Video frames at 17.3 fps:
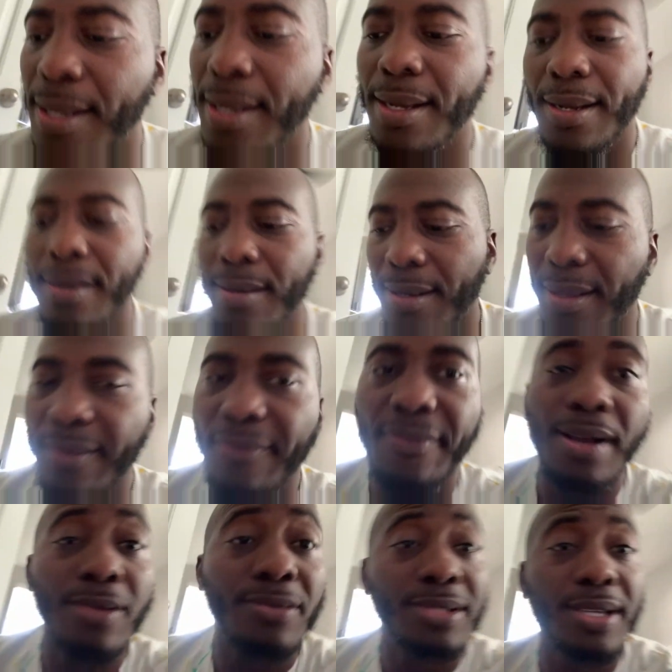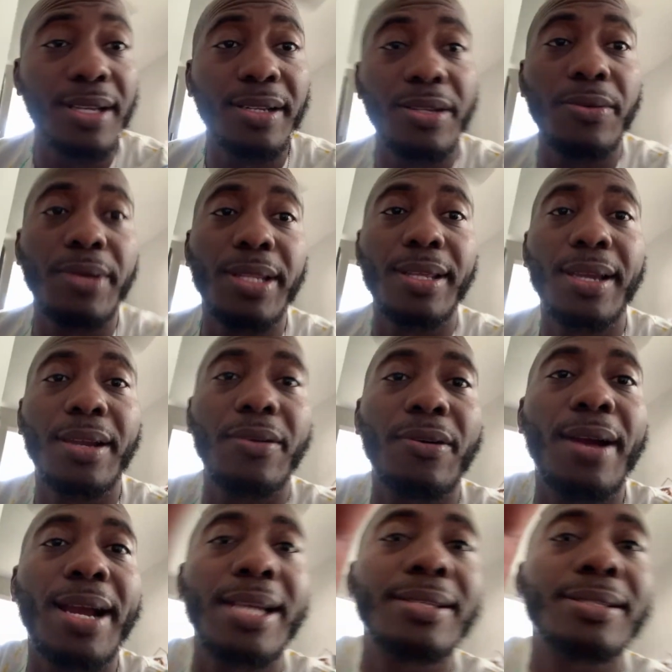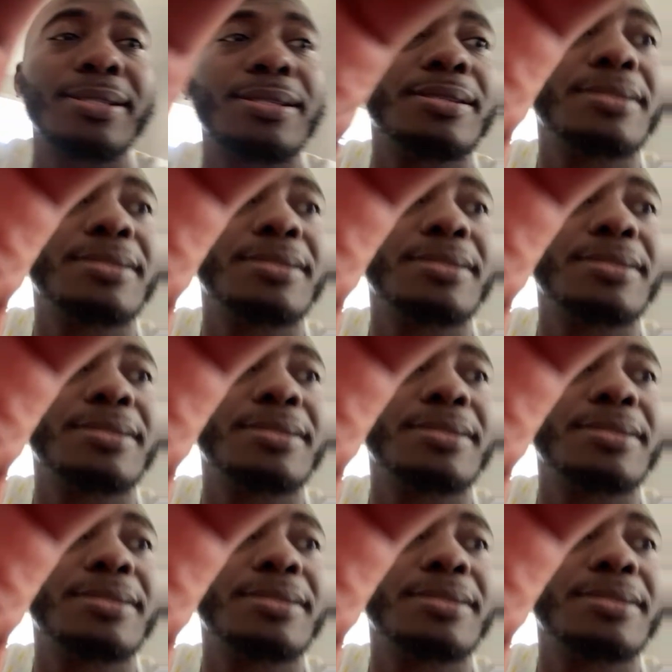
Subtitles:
don't know that the phone's gonna do anything crazy.